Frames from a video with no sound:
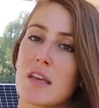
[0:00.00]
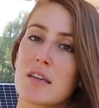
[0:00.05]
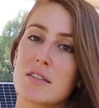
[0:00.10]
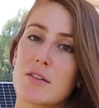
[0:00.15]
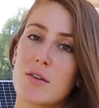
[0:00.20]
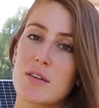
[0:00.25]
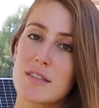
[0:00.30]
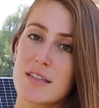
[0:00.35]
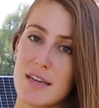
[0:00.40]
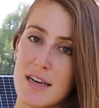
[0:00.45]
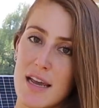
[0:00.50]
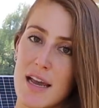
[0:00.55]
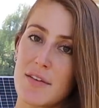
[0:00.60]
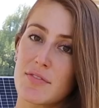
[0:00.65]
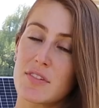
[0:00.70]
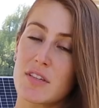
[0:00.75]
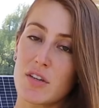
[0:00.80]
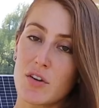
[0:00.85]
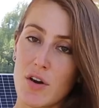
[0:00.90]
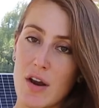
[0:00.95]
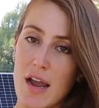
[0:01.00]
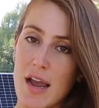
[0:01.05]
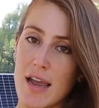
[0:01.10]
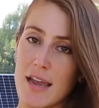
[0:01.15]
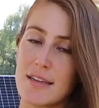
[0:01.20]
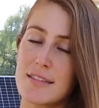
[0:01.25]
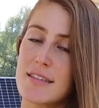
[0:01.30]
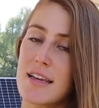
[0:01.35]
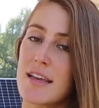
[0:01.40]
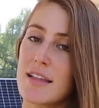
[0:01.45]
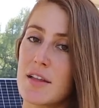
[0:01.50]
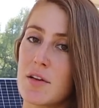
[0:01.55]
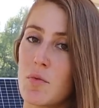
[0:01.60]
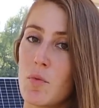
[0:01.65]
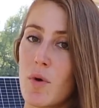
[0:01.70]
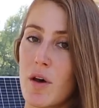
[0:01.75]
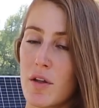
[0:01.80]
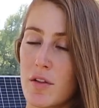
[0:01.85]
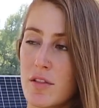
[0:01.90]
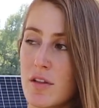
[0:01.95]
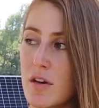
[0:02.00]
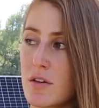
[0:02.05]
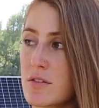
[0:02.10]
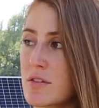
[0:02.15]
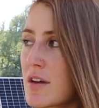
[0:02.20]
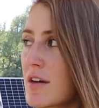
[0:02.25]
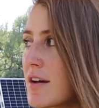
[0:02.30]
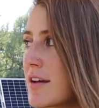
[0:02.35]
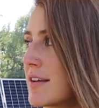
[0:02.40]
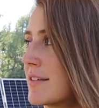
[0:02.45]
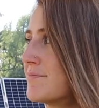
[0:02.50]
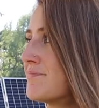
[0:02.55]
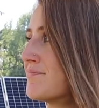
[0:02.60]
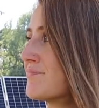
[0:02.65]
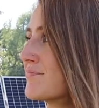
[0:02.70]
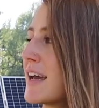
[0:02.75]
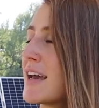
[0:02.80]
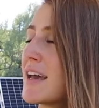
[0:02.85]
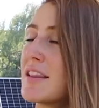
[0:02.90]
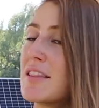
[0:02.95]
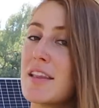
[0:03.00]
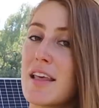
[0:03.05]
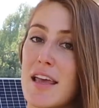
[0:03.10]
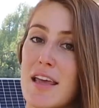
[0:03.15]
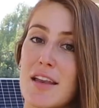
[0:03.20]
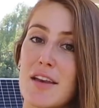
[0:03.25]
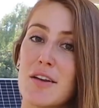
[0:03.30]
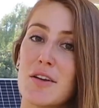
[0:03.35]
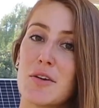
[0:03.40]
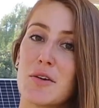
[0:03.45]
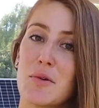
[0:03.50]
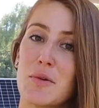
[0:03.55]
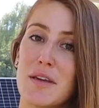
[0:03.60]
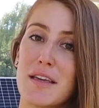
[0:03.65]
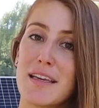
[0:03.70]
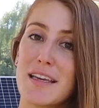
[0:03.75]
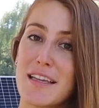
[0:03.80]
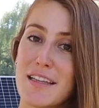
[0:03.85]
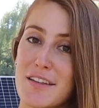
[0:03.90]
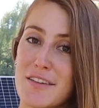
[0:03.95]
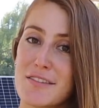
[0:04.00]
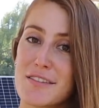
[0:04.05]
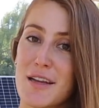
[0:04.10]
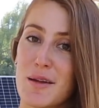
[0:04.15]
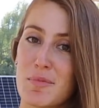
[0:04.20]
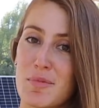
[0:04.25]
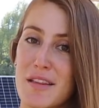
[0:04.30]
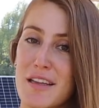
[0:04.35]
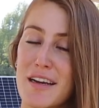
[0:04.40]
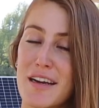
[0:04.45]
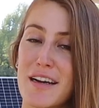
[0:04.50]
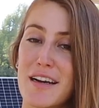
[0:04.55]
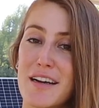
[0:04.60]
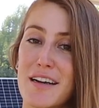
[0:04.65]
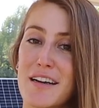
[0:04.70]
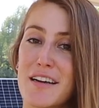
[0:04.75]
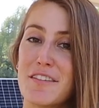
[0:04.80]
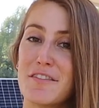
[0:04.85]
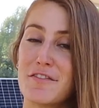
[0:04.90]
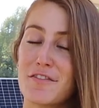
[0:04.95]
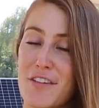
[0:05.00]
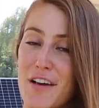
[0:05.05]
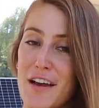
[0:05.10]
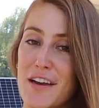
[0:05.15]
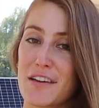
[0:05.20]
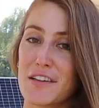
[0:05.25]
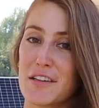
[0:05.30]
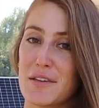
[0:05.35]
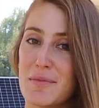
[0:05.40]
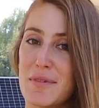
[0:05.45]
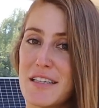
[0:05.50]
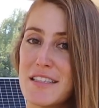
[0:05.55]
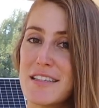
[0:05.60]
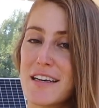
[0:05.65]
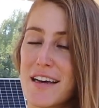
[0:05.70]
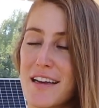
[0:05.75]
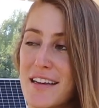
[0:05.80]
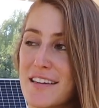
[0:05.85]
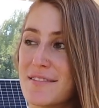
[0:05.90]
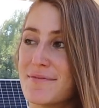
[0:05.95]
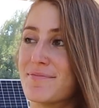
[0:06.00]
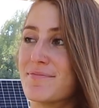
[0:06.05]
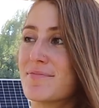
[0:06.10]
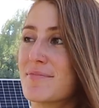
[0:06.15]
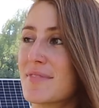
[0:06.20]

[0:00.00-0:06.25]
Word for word: So he's gonna have to grind and then weld those on and then we can get those up there and finally be done